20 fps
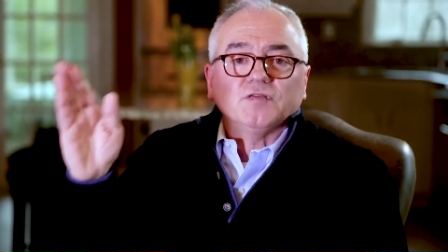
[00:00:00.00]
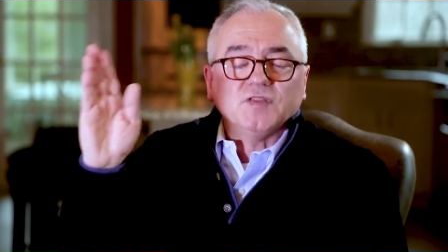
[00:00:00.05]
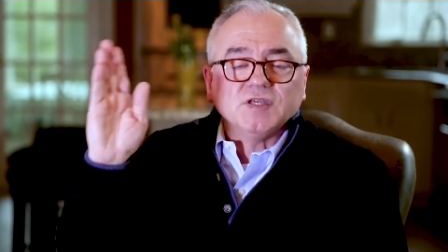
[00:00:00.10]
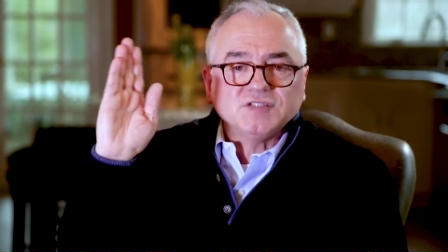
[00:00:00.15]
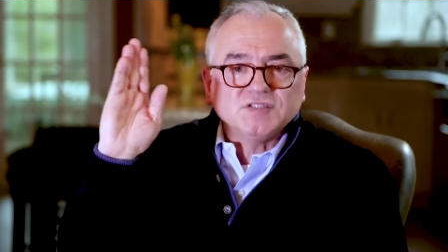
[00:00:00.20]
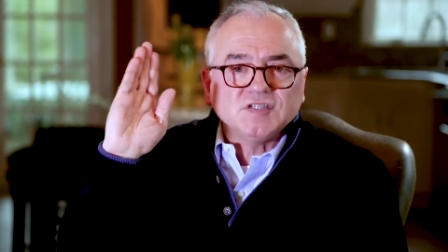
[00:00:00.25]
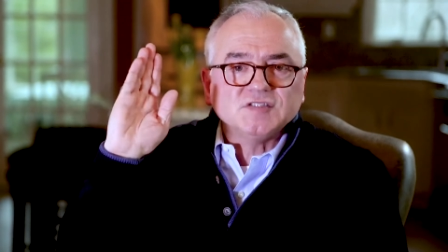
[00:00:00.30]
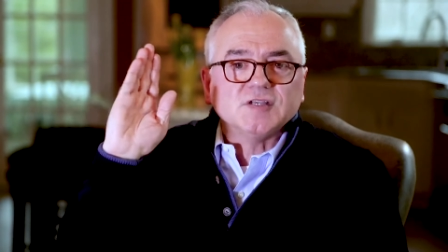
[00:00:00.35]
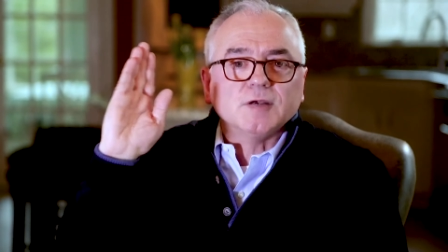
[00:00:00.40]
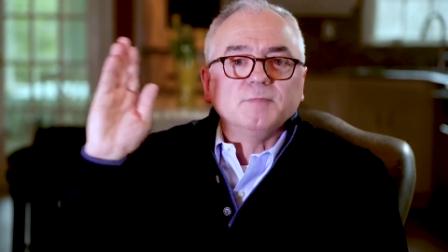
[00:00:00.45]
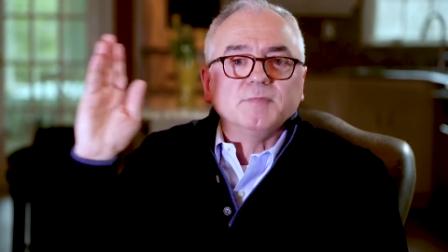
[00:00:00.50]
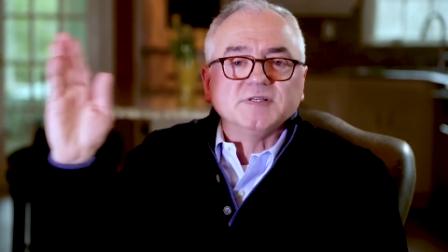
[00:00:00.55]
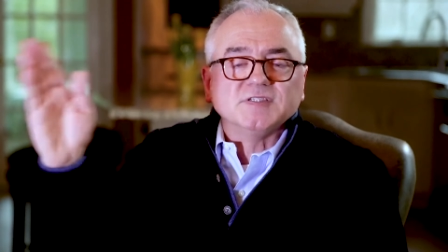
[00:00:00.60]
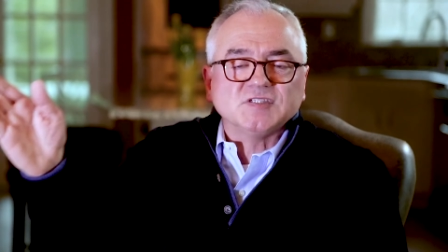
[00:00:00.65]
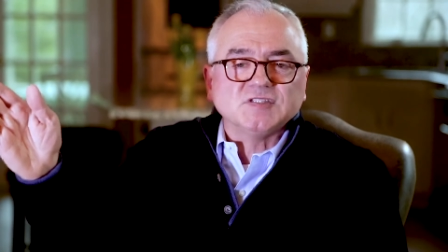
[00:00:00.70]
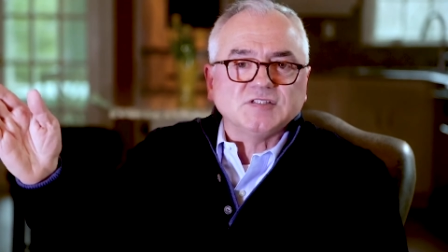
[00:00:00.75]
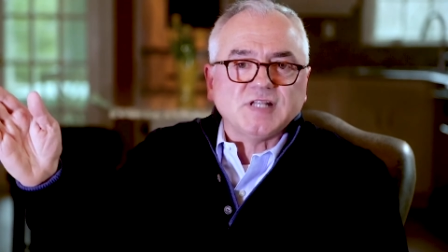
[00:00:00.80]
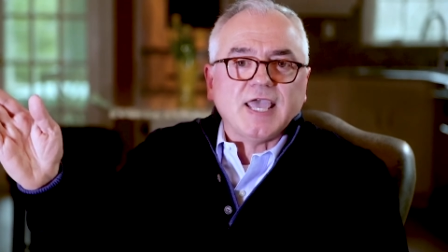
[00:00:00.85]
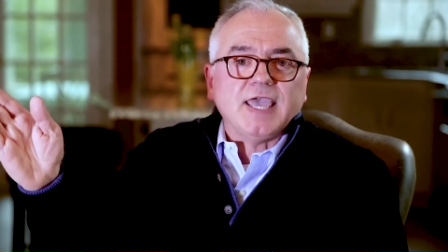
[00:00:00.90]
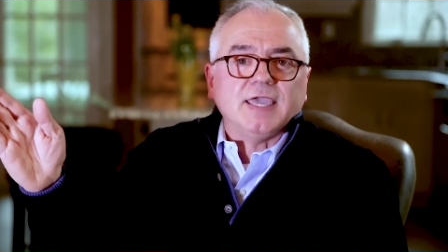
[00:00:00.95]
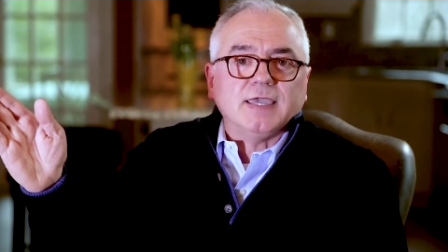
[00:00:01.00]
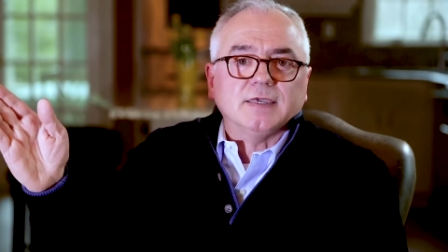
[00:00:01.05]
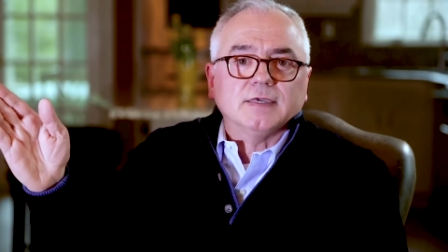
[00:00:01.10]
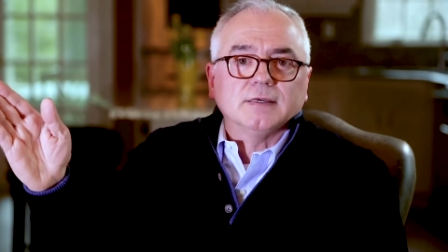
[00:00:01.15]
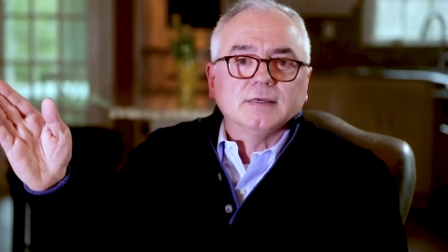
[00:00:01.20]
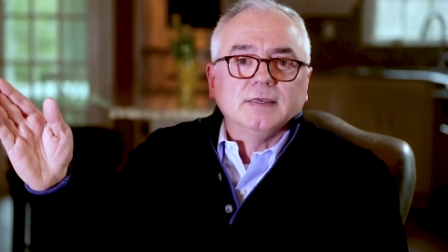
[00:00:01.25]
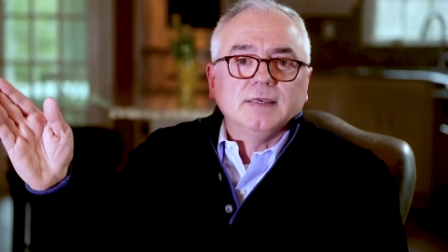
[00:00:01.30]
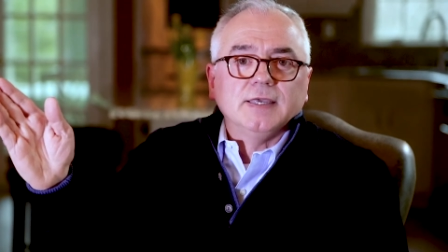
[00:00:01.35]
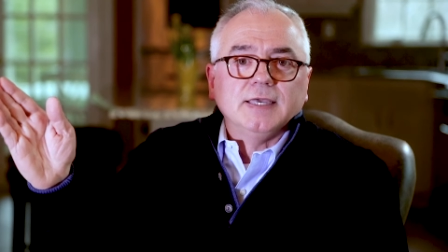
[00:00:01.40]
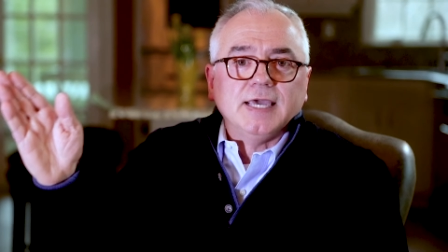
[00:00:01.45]
This is a
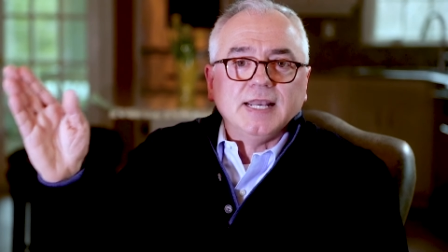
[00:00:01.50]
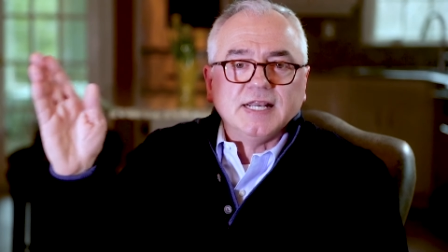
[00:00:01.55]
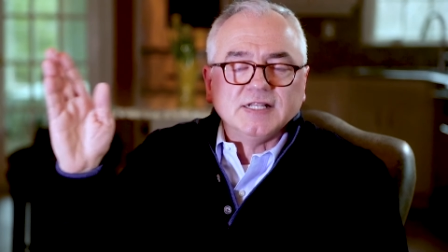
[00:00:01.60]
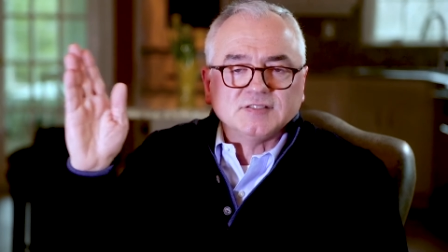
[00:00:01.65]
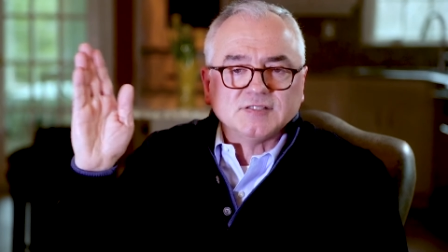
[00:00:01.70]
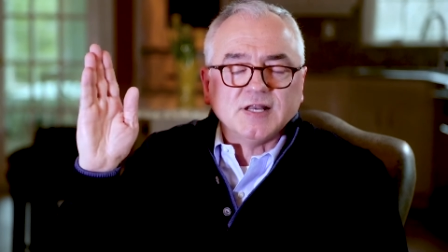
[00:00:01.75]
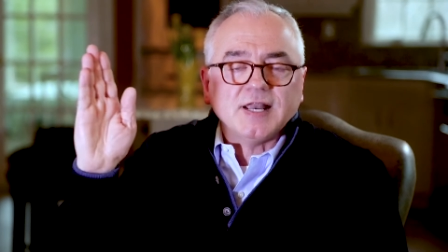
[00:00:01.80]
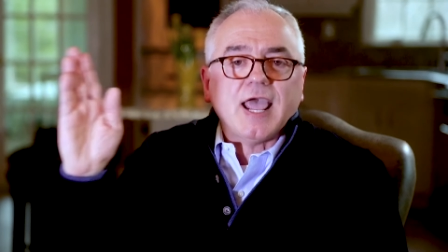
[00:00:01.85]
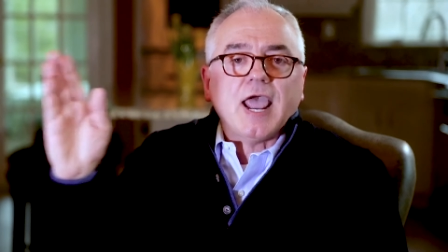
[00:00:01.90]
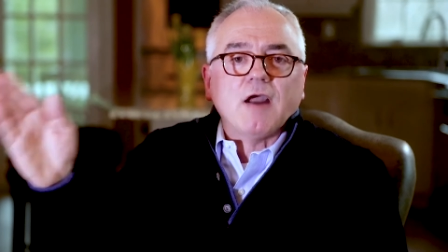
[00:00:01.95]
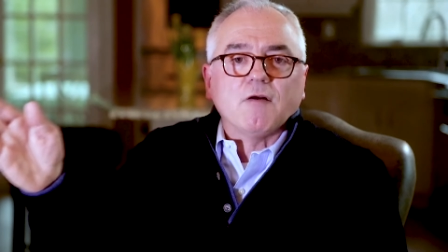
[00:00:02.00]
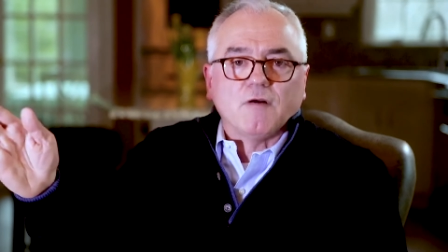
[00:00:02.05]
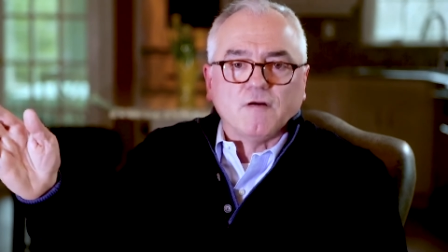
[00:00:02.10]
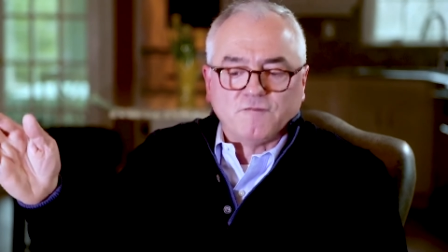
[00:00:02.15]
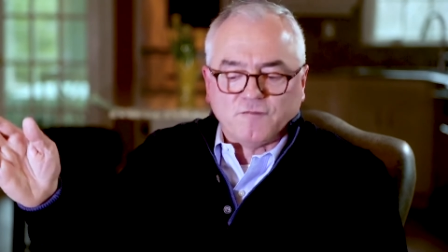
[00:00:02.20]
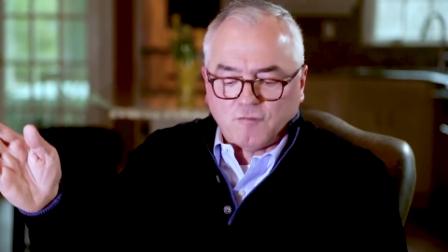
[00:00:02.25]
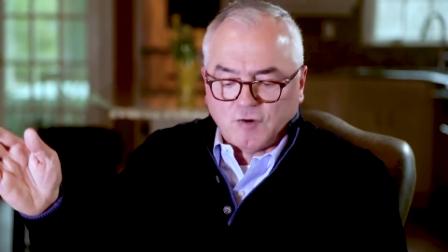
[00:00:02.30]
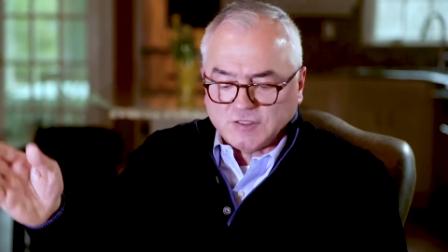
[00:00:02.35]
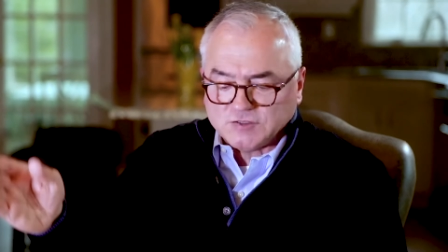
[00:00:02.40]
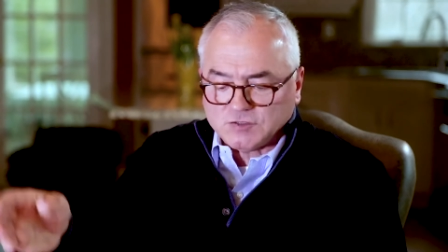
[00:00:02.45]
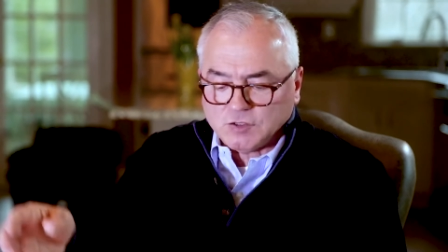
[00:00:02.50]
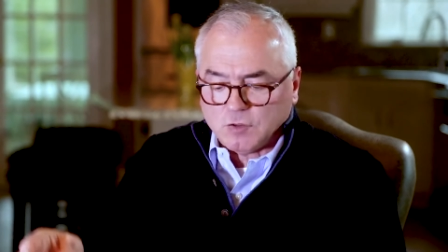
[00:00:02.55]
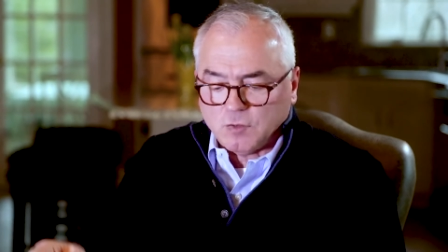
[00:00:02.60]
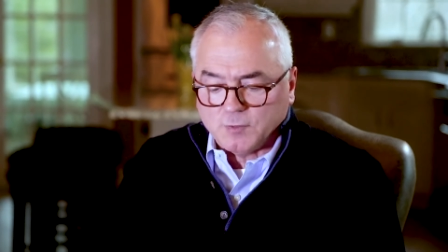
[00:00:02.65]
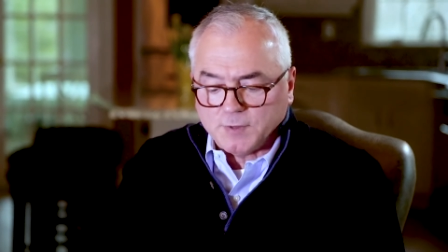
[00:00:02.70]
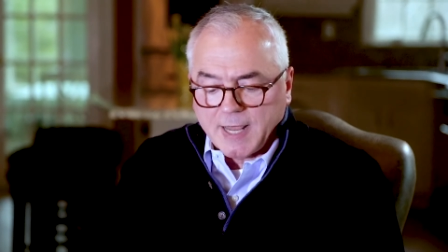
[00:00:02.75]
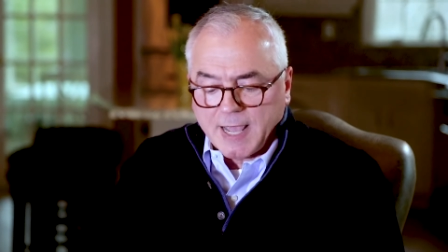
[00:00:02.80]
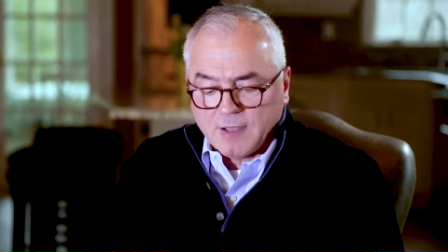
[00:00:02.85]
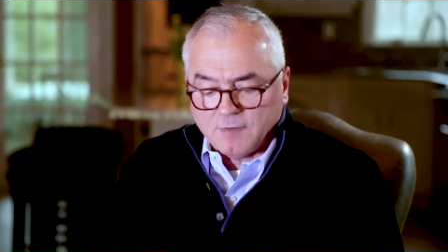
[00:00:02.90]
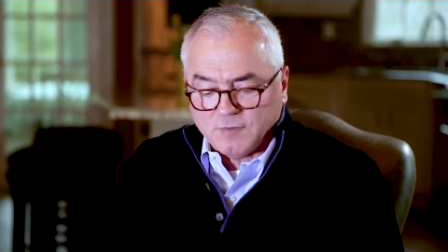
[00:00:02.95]
mistake, and it's an error for us to go
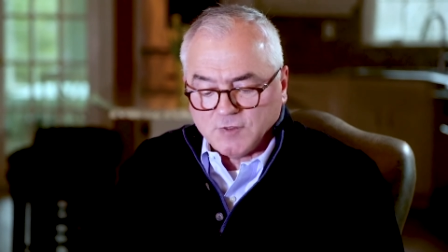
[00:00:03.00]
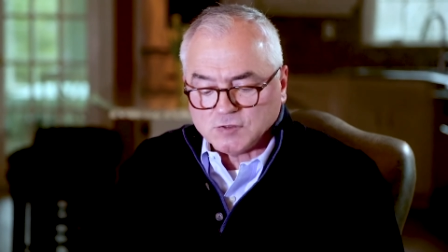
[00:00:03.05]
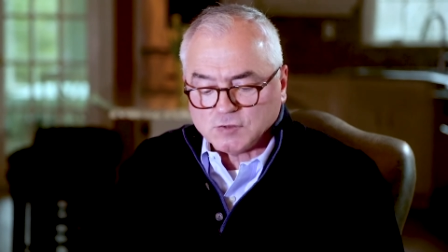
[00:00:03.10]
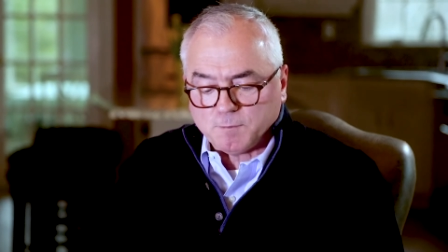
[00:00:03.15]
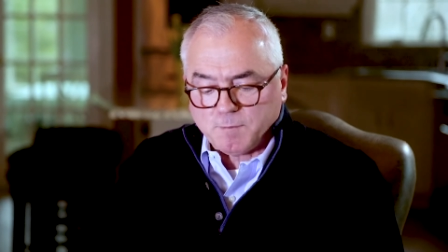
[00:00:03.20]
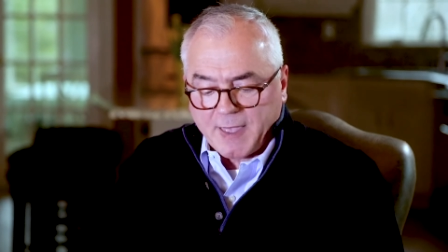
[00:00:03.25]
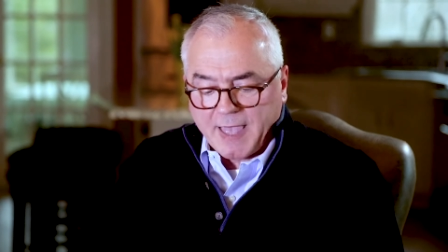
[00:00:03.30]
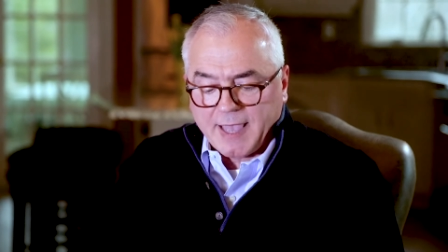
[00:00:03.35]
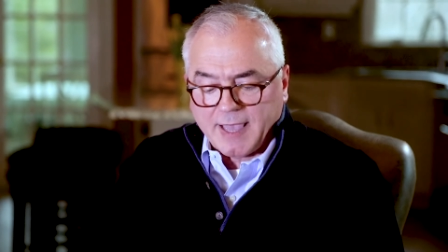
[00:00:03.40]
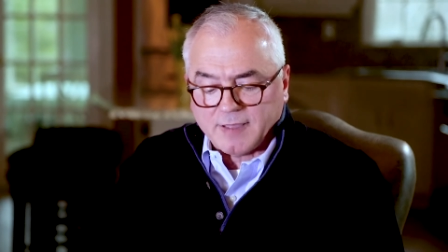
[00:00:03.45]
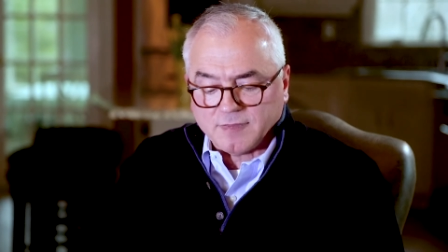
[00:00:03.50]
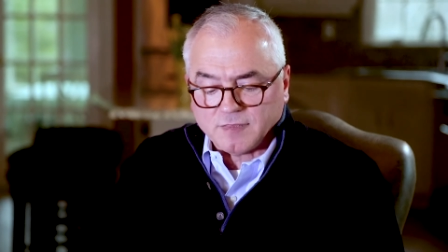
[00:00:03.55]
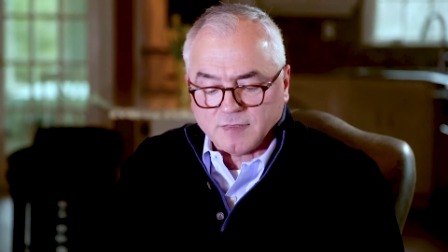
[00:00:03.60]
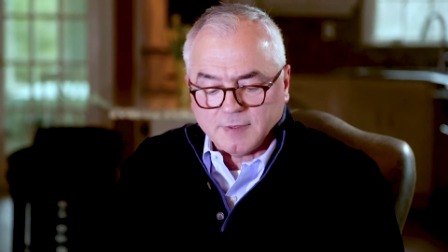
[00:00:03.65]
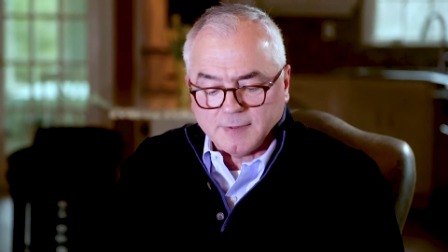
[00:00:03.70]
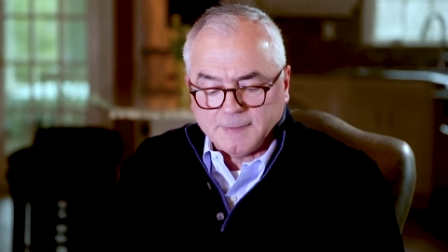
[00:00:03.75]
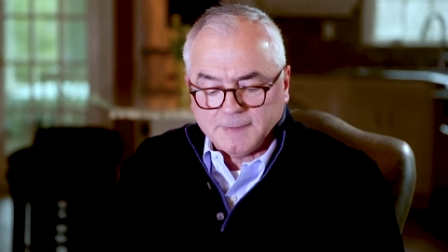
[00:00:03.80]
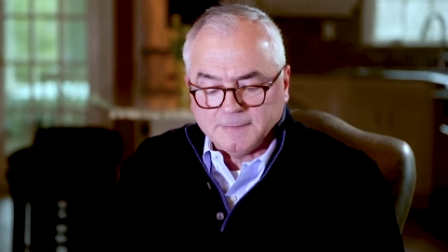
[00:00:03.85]
down this path.